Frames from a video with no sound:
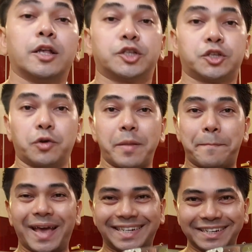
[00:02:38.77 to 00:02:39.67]
So the
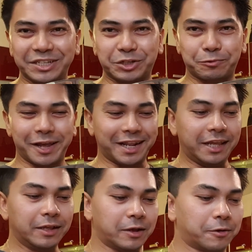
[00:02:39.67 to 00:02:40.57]
batter is
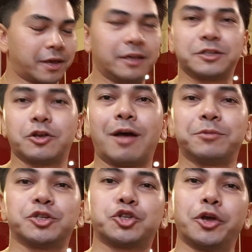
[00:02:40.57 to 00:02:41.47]
ready, okay, so I'm
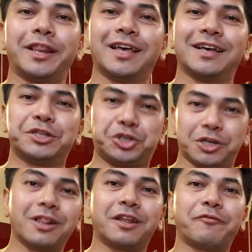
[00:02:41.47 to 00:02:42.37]
just going to
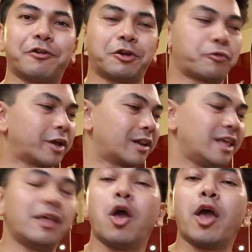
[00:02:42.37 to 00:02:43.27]
chill it very
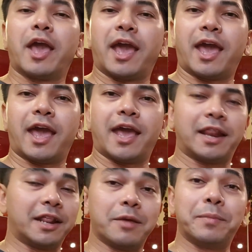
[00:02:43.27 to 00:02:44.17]
quickly, and
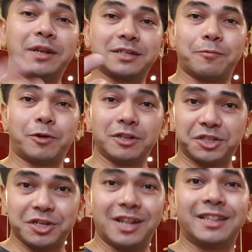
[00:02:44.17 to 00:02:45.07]
in the meantime while
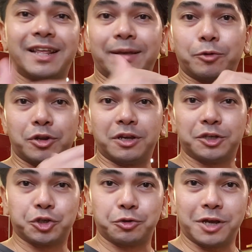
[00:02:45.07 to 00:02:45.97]
it's chilling, then I'm going to
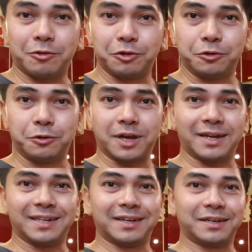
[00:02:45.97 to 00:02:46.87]
show you how to
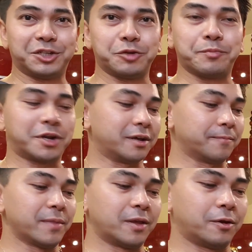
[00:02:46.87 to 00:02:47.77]
cut the Cempedak.
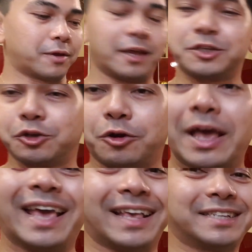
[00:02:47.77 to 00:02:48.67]
Okay, so
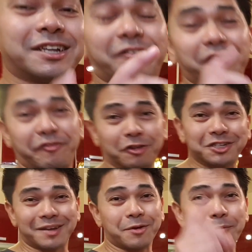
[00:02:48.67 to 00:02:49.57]
instead of the
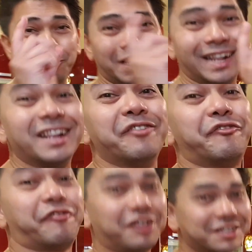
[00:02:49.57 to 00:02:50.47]
fridge, I'm going to put it in the
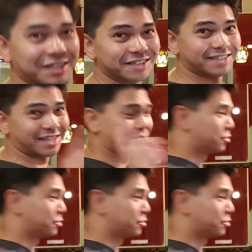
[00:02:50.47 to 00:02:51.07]
freezer instead, so